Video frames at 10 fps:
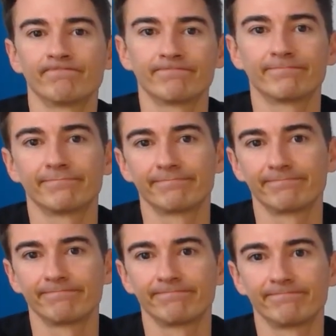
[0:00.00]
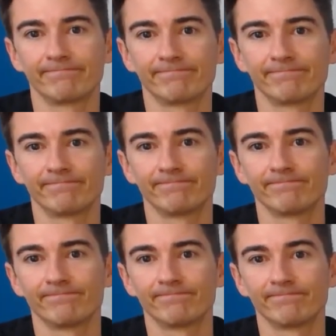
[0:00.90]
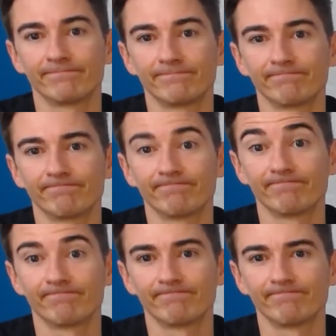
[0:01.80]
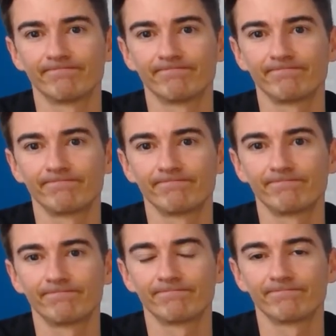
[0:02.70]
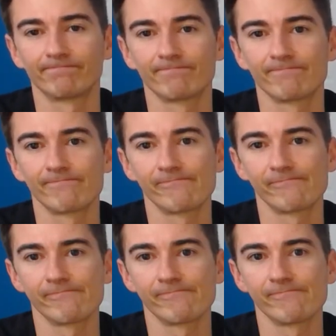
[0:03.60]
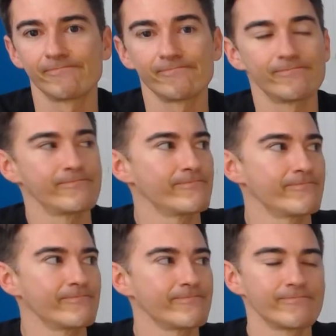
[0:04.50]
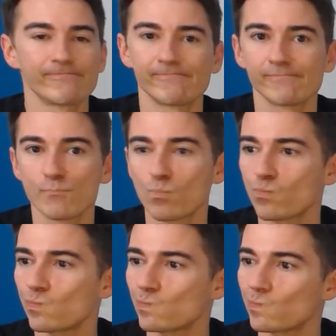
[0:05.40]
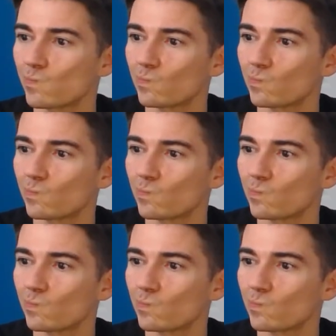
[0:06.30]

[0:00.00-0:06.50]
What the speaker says: No words are spoken by the person on screen.